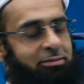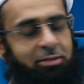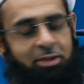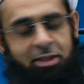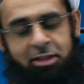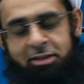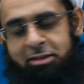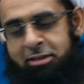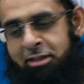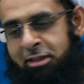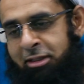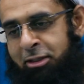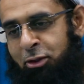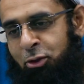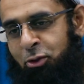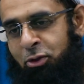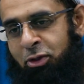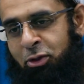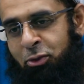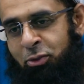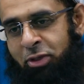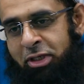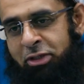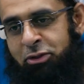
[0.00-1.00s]
I said the
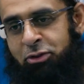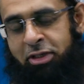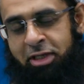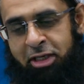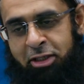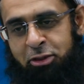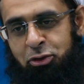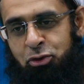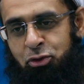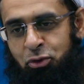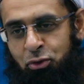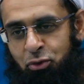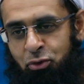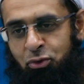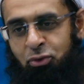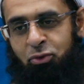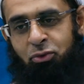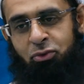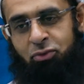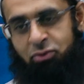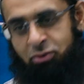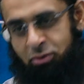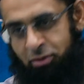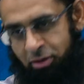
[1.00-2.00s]
only way to gain
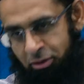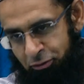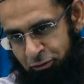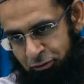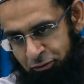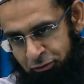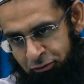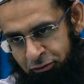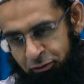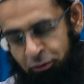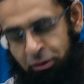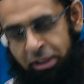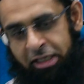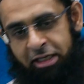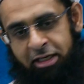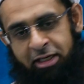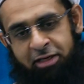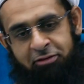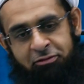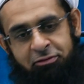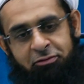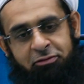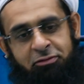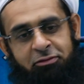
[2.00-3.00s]
sukoon is when you fully
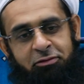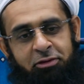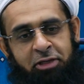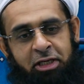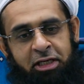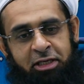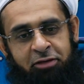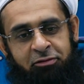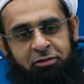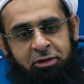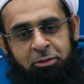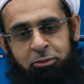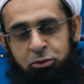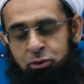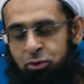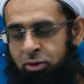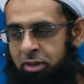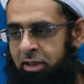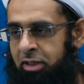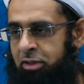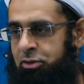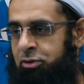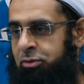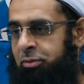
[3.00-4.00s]
have give up to
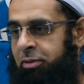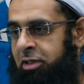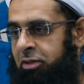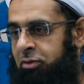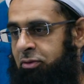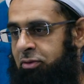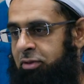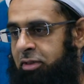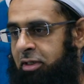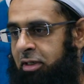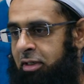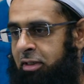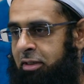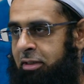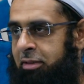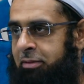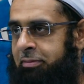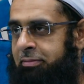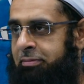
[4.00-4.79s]
Allah subhanahu wa ta'ala.